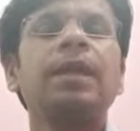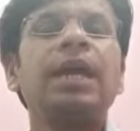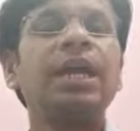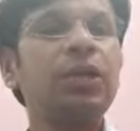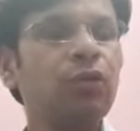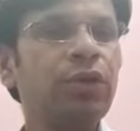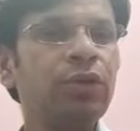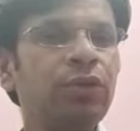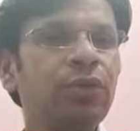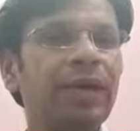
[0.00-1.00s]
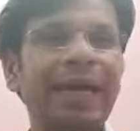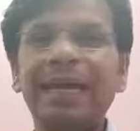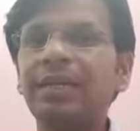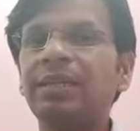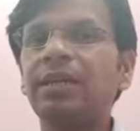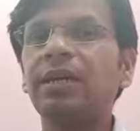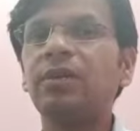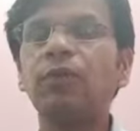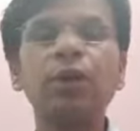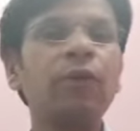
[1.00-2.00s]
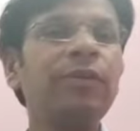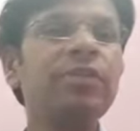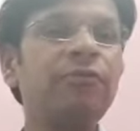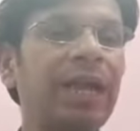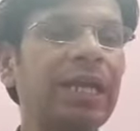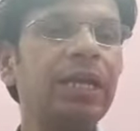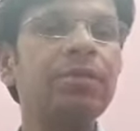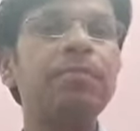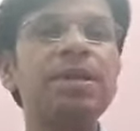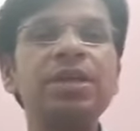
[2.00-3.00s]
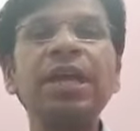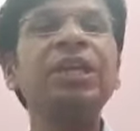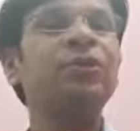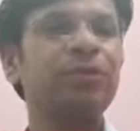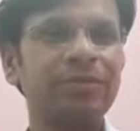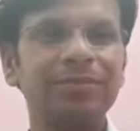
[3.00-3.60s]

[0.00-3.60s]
Antonio and one of his friend is Bassanio.